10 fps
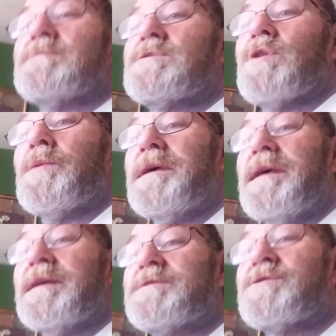So
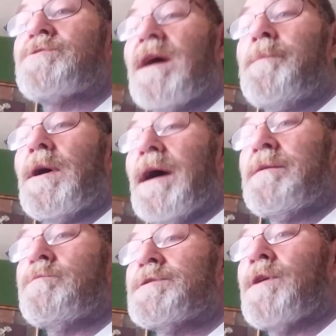it's a
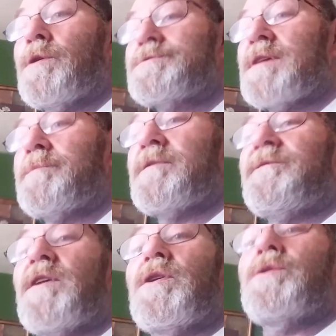tripod where it holds up the
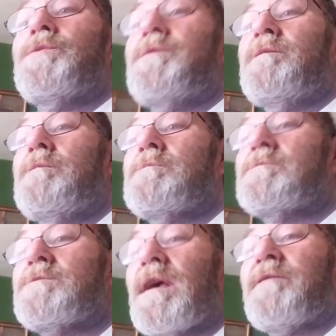phone
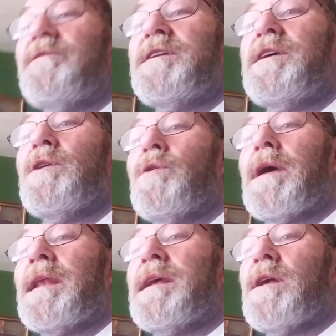so I can video,
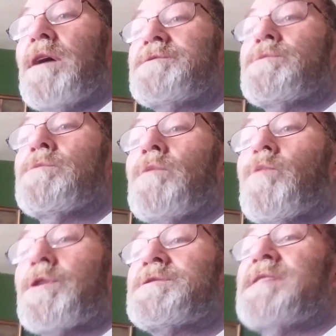and it also
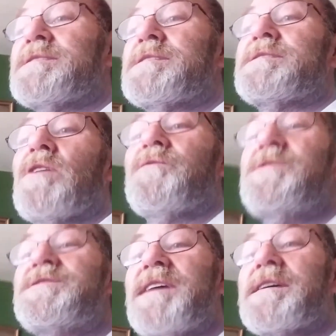works as a selfie
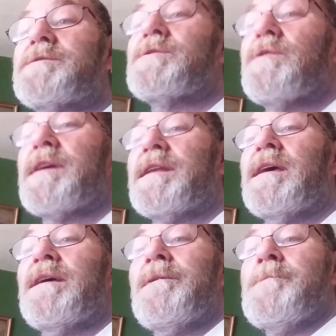stick so that
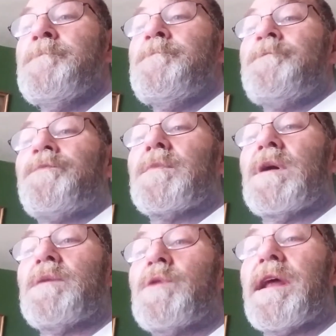
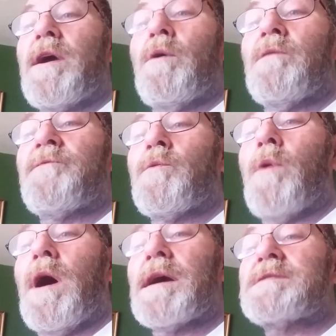when I go on for
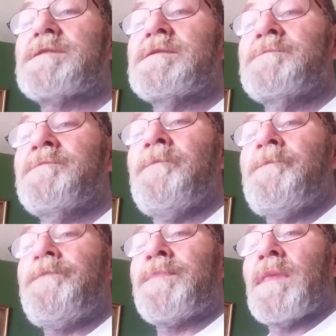walks.
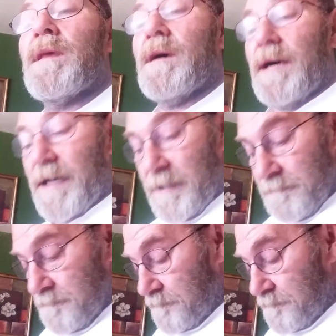It's